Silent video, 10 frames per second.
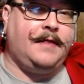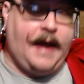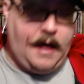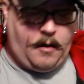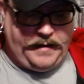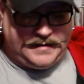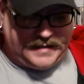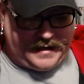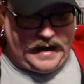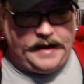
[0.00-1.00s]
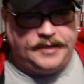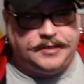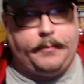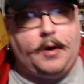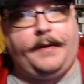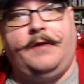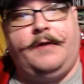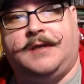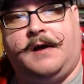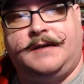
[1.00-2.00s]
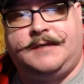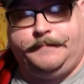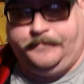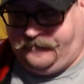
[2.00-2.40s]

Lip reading: The kalbi, it's like an Asian barbecue sauce.